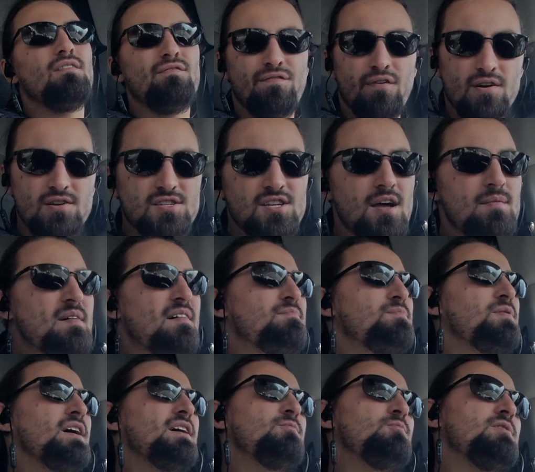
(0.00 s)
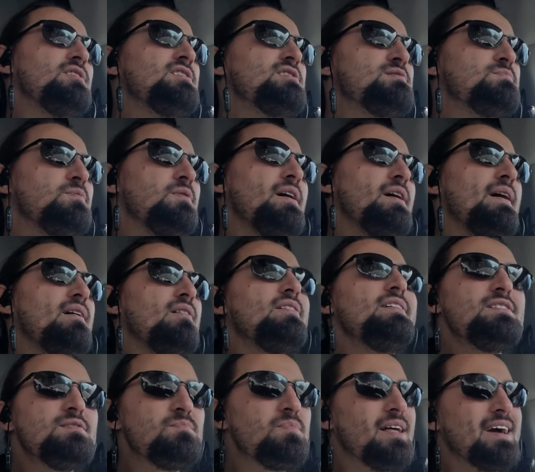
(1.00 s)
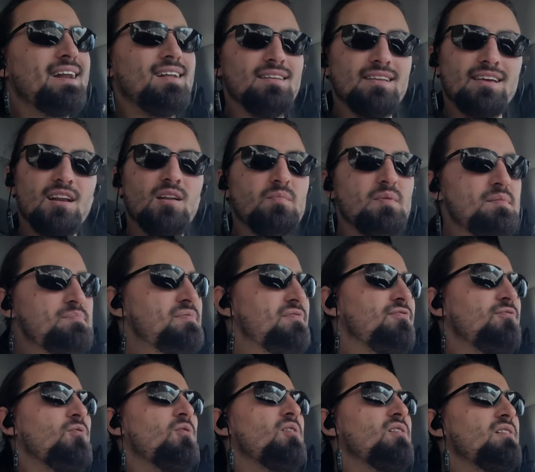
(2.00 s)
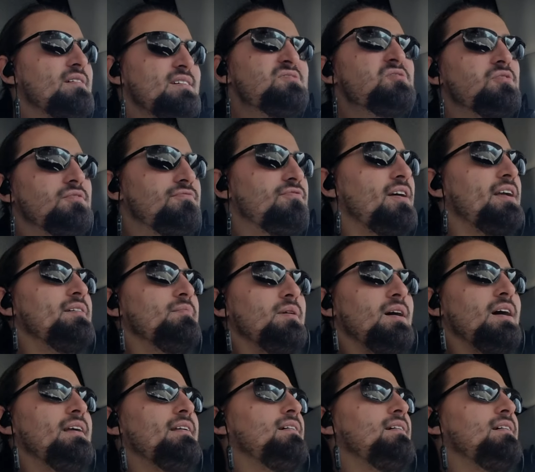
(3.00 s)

first time I played with this player, he's played a little bit before. He's a good friend of mine.